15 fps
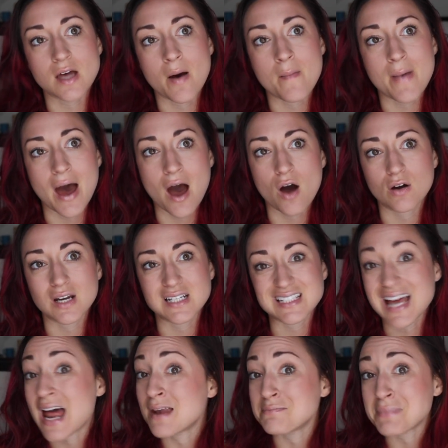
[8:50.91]
about a
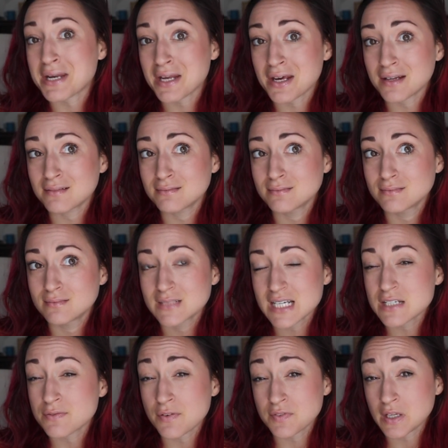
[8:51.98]
10
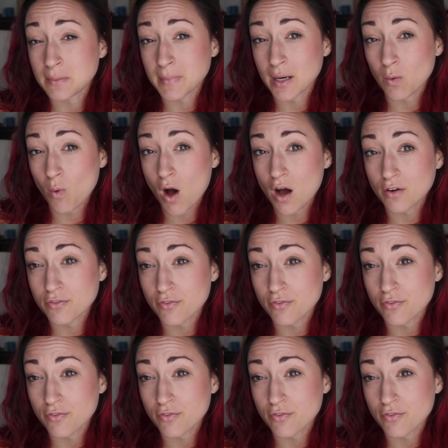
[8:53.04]
to 15 minute walk